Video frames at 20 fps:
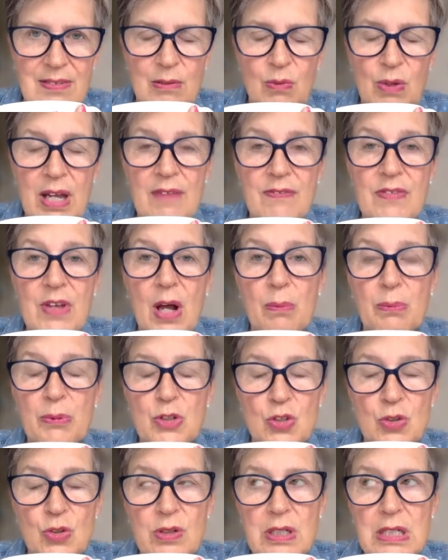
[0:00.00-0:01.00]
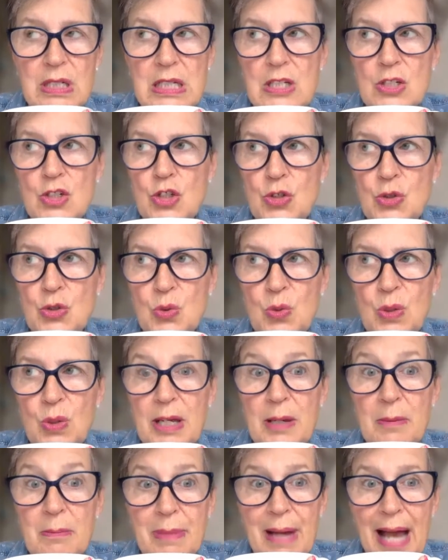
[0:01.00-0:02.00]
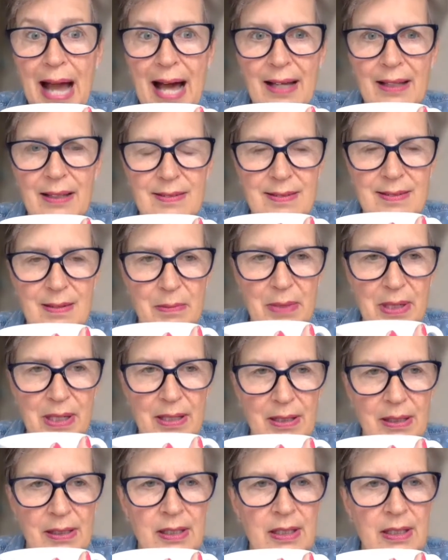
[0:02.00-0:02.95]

We have the opportunity to impact somebody.